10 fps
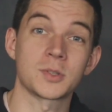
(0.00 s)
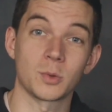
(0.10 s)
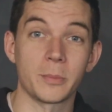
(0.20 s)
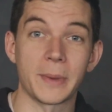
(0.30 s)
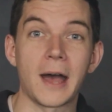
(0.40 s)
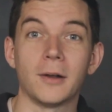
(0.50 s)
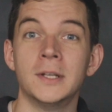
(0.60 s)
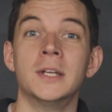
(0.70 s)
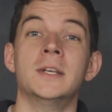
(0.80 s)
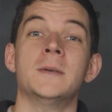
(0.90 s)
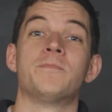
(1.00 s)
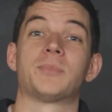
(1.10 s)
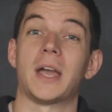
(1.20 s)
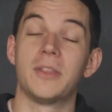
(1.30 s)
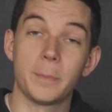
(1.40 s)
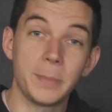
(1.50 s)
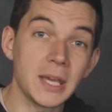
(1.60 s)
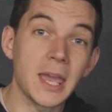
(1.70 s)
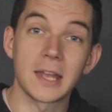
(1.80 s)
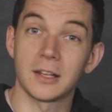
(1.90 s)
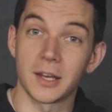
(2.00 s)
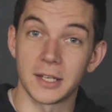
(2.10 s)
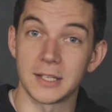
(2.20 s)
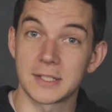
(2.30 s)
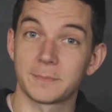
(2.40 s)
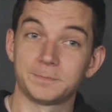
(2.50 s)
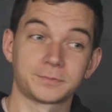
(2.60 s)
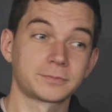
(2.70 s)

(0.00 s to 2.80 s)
it's all about. And the big headline is,